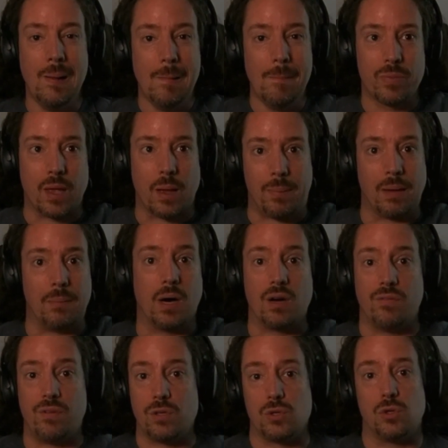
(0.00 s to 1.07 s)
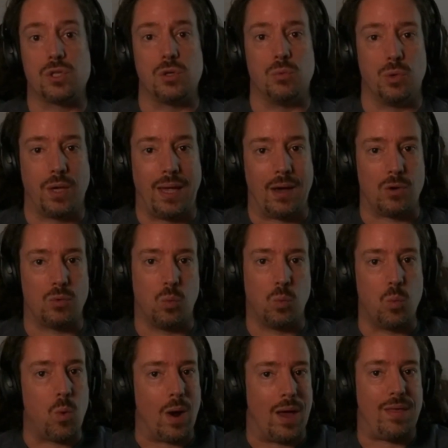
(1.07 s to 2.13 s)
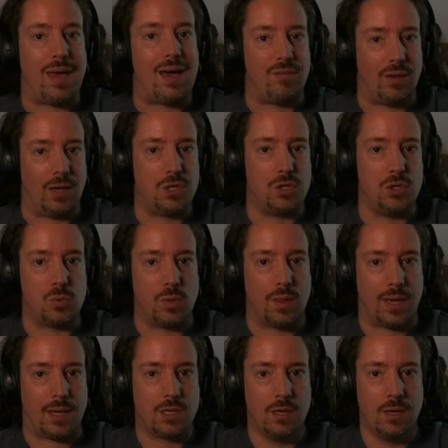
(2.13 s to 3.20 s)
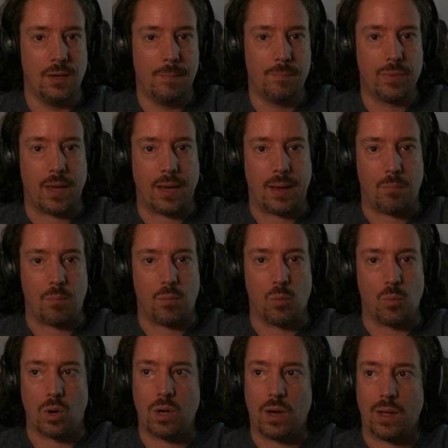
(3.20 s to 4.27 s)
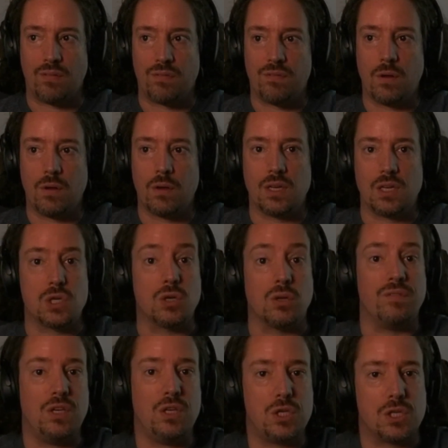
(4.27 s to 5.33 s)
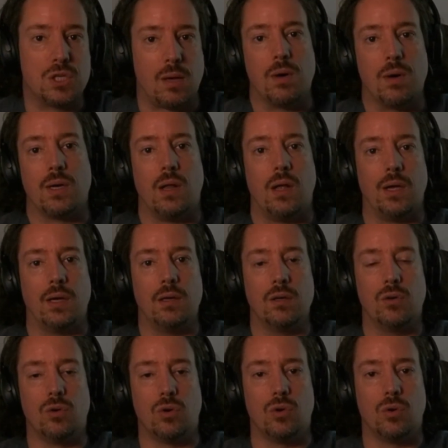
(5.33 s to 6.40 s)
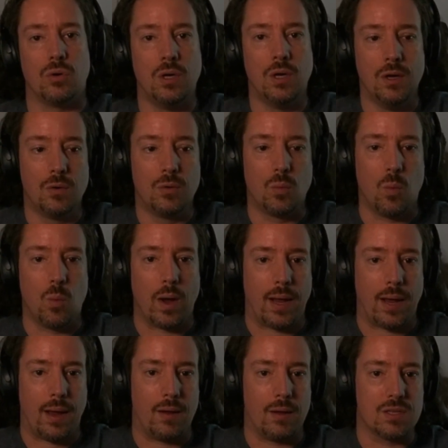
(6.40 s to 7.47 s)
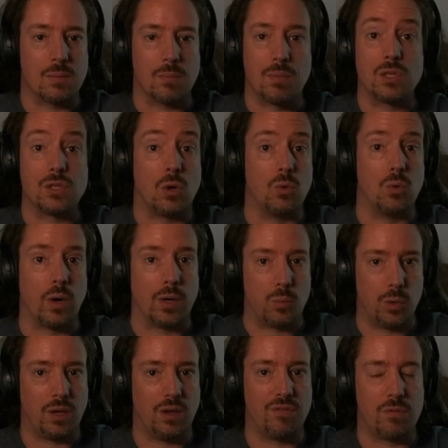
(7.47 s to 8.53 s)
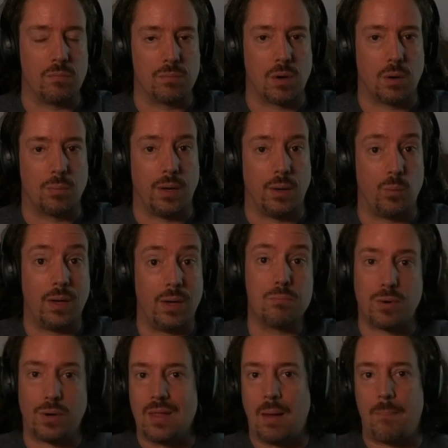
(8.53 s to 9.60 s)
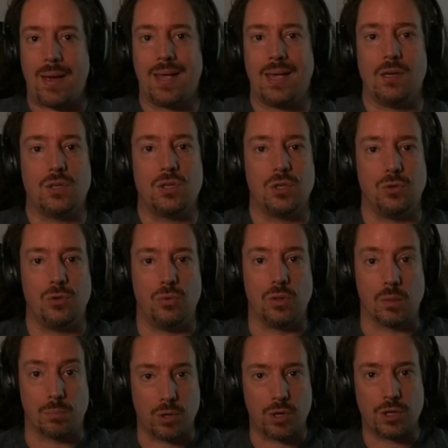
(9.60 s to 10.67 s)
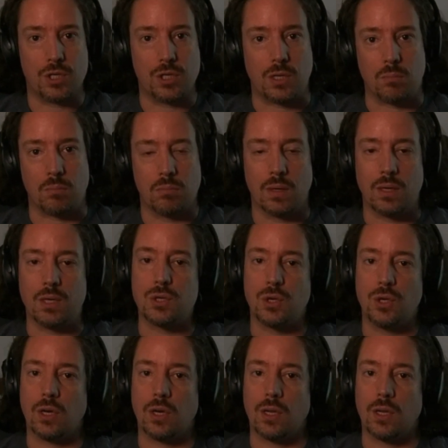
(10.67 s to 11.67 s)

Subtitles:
A big part of it is also working out where they're having issues with that, what kind of additional features they might like, or where something's not quite working for them properly, and we can bring that back into the product team internally.